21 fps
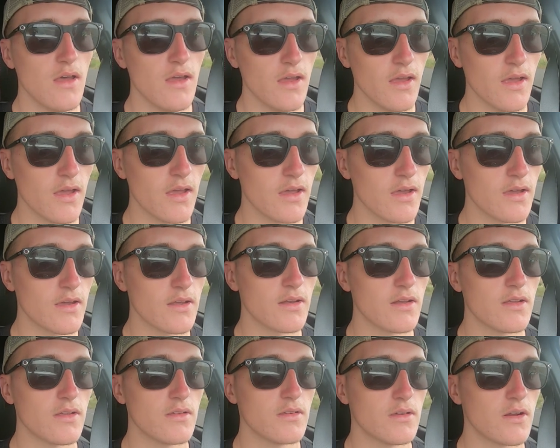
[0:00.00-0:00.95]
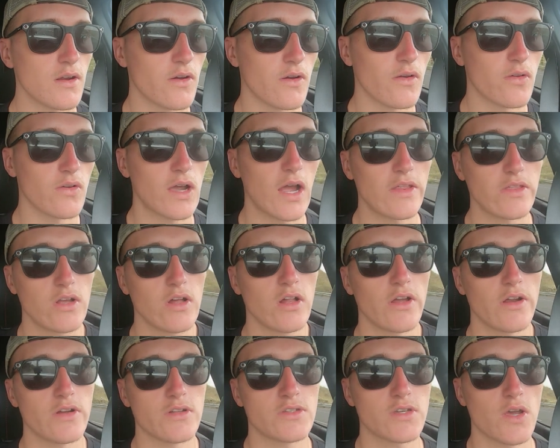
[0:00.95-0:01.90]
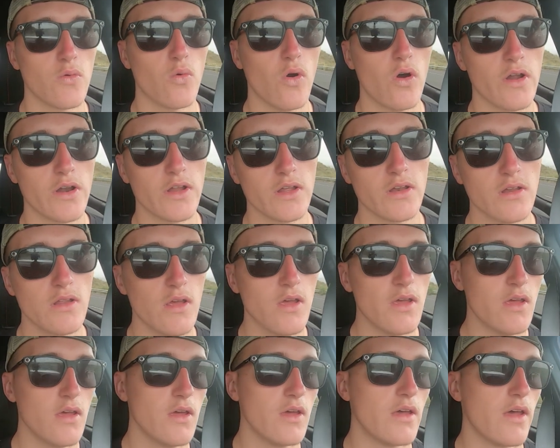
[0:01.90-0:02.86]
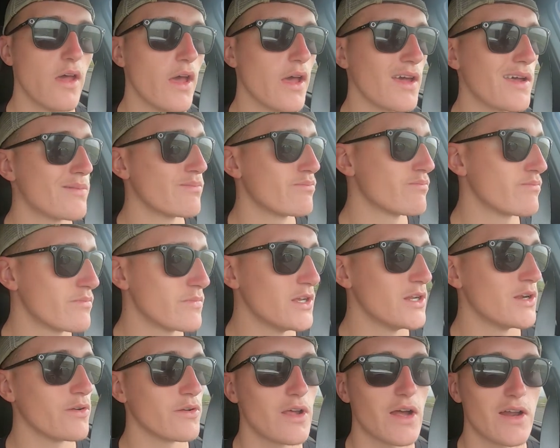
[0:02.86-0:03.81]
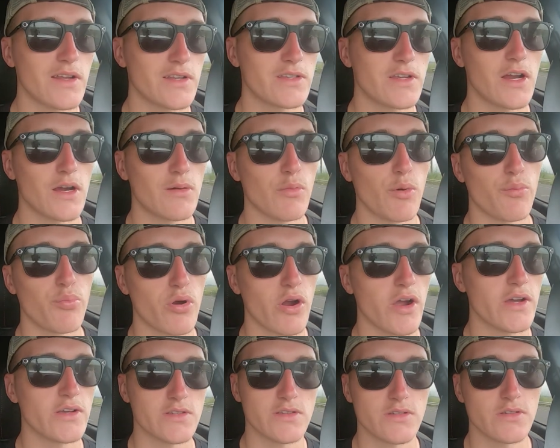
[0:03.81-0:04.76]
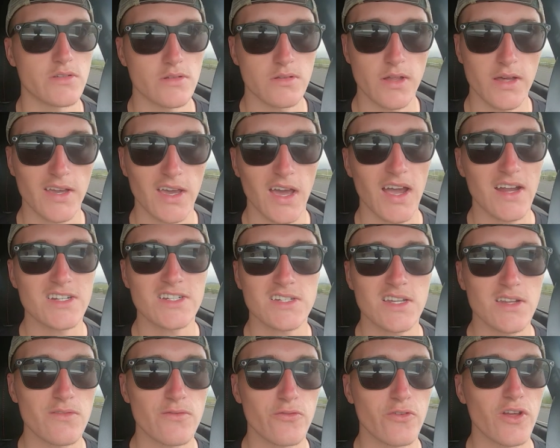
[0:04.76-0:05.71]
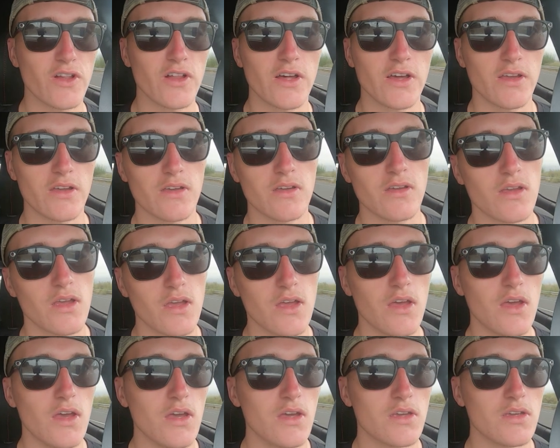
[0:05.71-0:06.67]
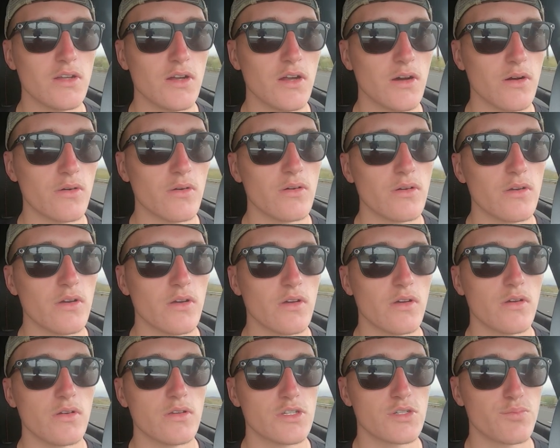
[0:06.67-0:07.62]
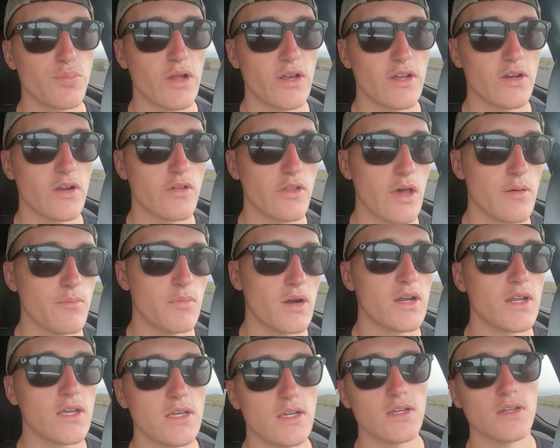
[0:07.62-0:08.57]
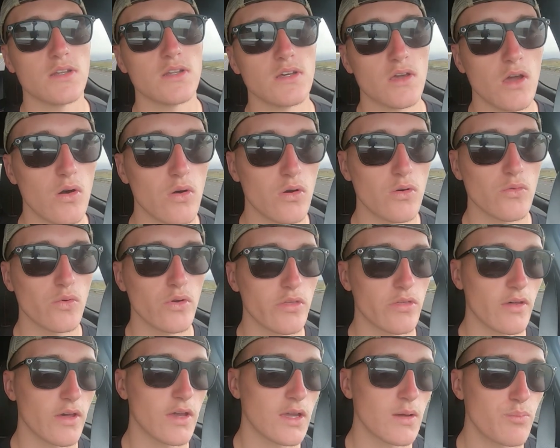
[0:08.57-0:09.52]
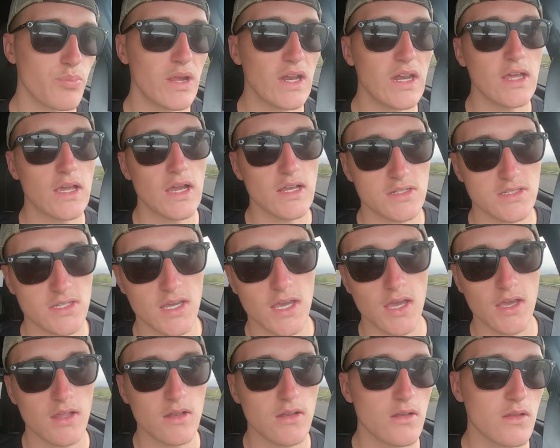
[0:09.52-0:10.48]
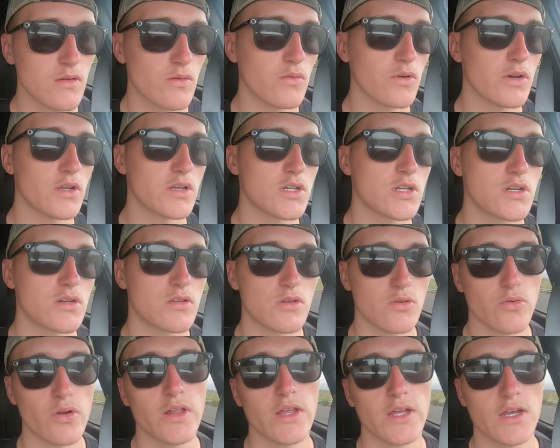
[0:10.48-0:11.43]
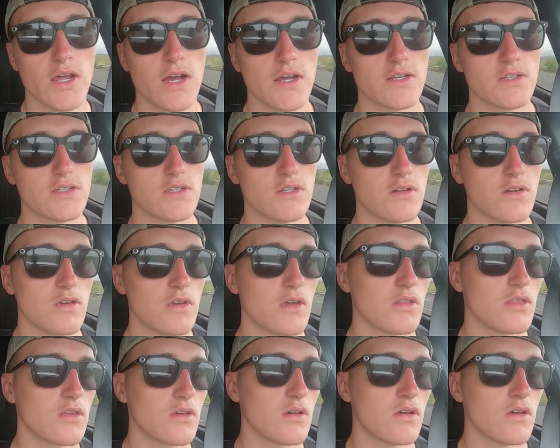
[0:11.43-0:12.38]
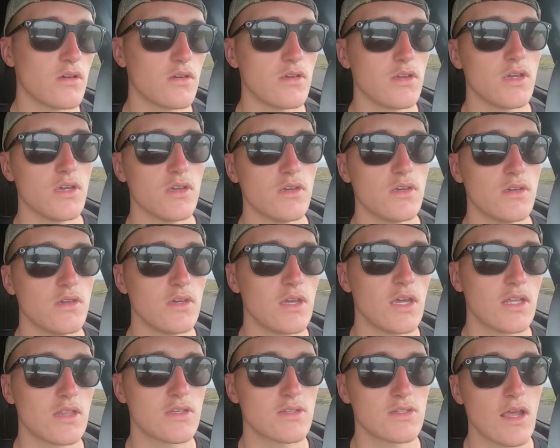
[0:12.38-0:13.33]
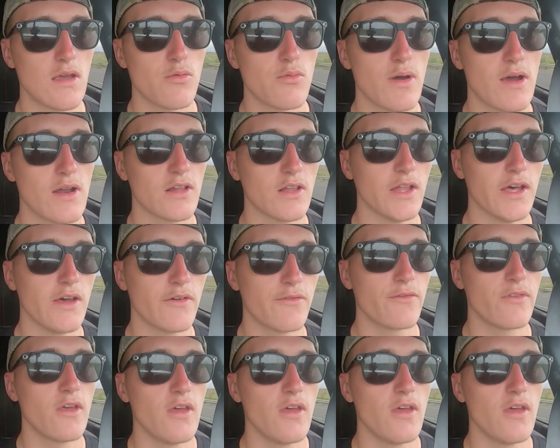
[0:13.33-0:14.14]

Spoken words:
and got the clearance I wanted at not a terrible price. I just didn't feel like spending all that money into going with a BDS kit, which they're really nice. You get the same amount of lift,